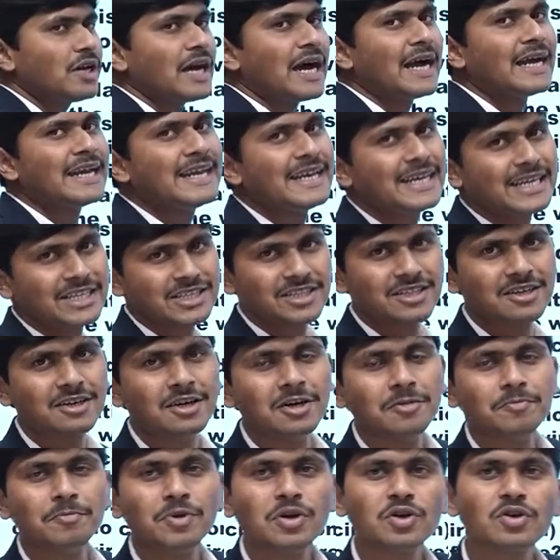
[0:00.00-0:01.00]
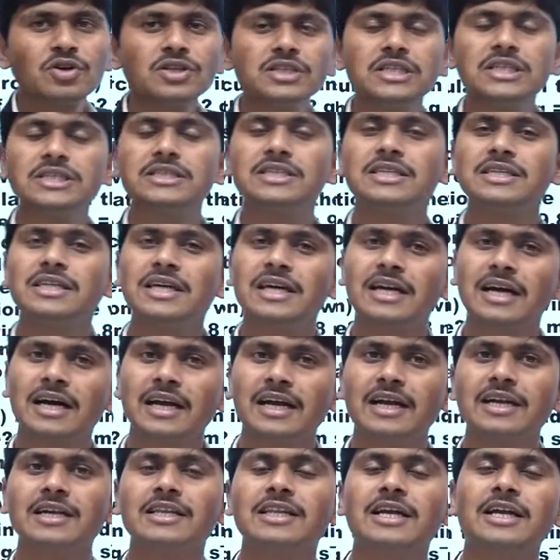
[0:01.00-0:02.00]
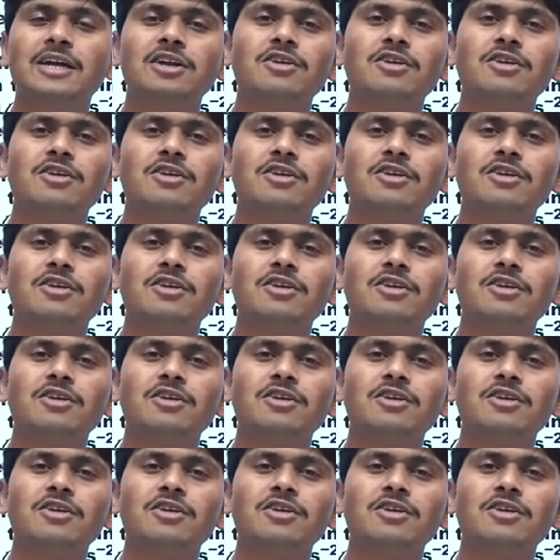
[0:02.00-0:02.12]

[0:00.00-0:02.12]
I dash, because this is a current that